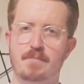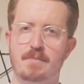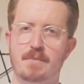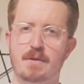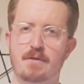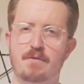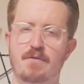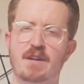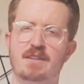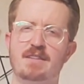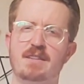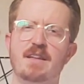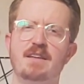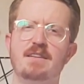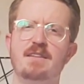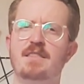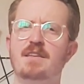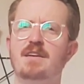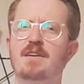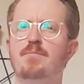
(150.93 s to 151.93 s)
In fact, I like
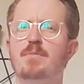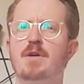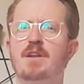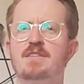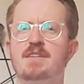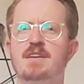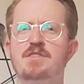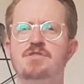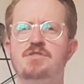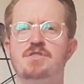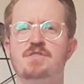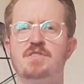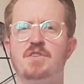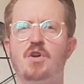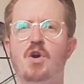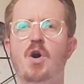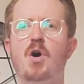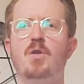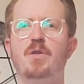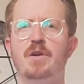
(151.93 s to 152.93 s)
to think of meditation as a
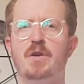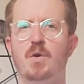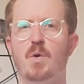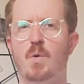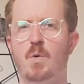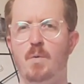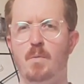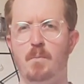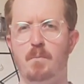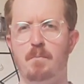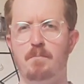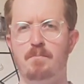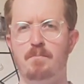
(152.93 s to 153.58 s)
calling home.